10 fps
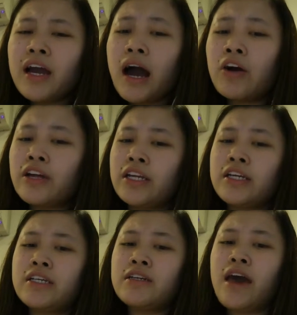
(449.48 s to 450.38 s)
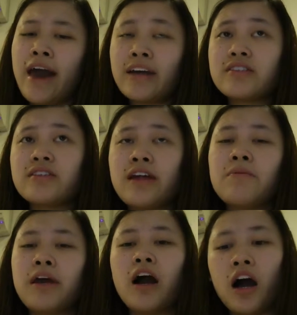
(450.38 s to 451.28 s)
out any acts that
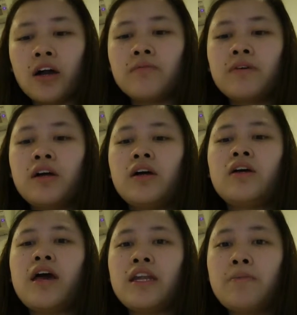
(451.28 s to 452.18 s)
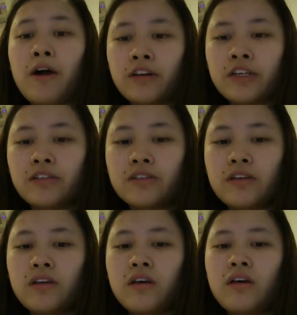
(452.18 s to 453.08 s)
may harm any parties.
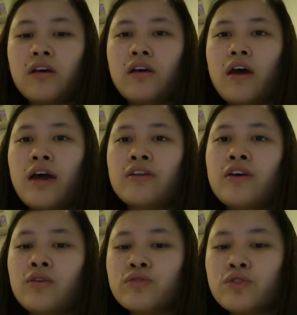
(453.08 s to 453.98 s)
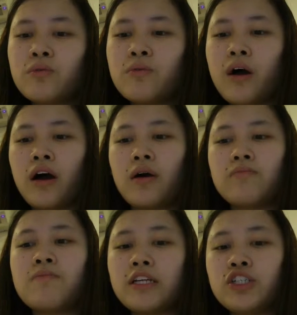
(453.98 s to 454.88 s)
And they also
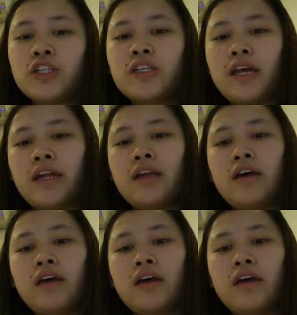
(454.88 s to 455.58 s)
mentioned that